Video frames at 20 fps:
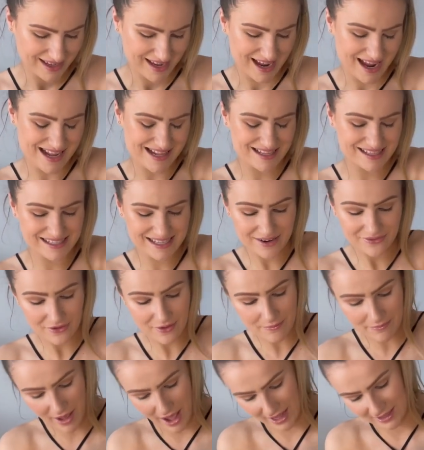It's a different
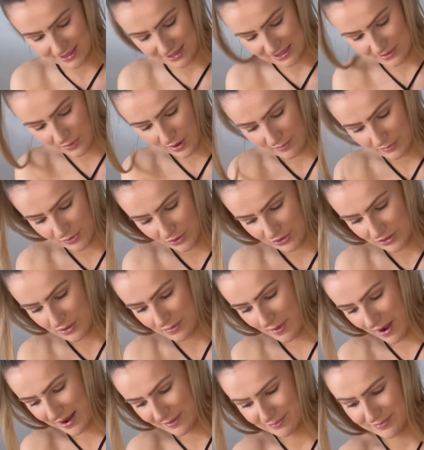pattern to what I'm used to, but
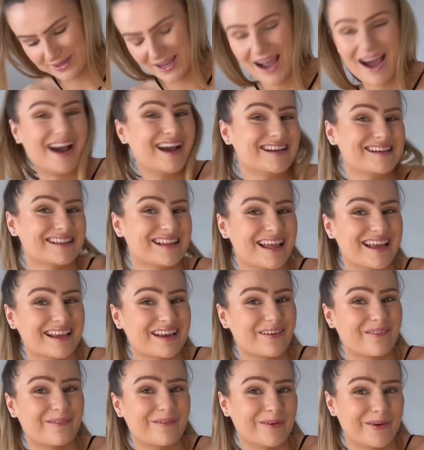I'm kind of like
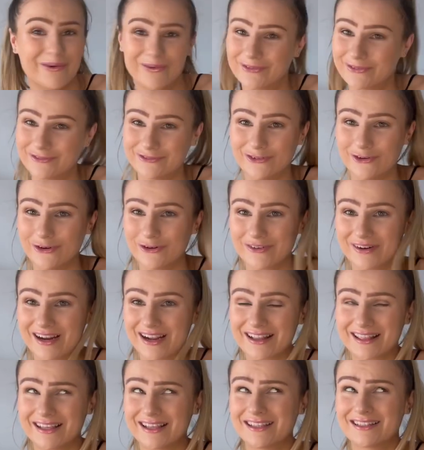all for it. I
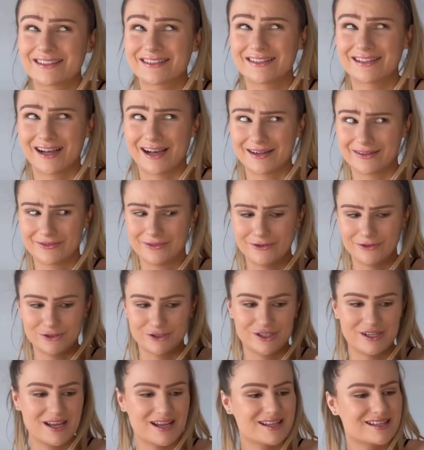think it's kind of
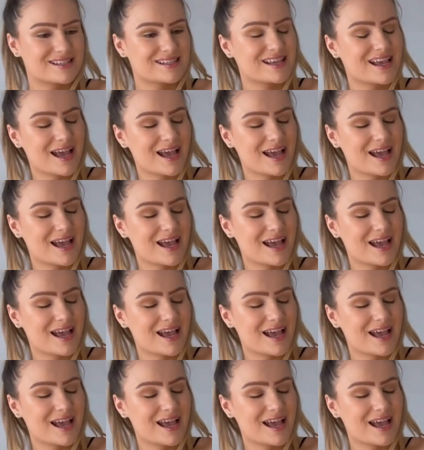gorgeous.